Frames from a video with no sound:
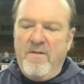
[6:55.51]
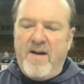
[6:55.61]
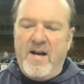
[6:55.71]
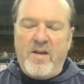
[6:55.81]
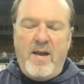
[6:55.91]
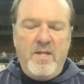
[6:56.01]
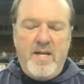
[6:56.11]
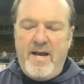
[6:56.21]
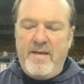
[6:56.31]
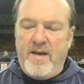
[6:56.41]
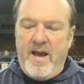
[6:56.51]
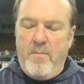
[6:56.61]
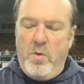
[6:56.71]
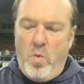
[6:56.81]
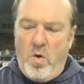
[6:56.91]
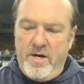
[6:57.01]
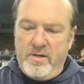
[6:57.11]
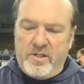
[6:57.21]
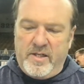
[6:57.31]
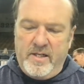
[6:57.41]
Final game of the day, Hammond
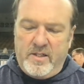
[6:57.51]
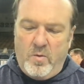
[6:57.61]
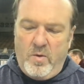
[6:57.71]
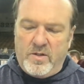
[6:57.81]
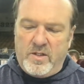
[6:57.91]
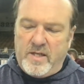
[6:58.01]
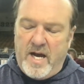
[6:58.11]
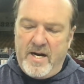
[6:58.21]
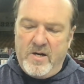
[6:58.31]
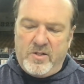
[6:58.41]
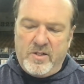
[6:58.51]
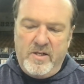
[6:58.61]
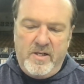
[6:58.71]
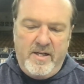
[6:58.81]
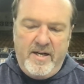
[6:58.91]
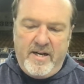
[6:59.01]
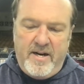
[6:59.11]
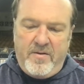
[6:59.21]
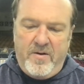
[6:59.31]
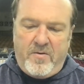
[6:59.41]
Warriors against the Wilson Tigers, and
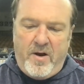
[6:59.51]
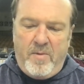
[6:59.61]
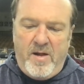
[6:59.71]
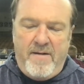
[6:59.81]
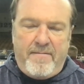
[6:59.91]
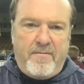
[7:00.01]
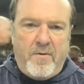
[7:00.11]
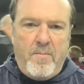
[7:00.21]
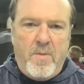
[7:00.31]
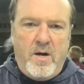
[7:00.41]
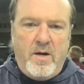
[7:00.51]
another incredible effort from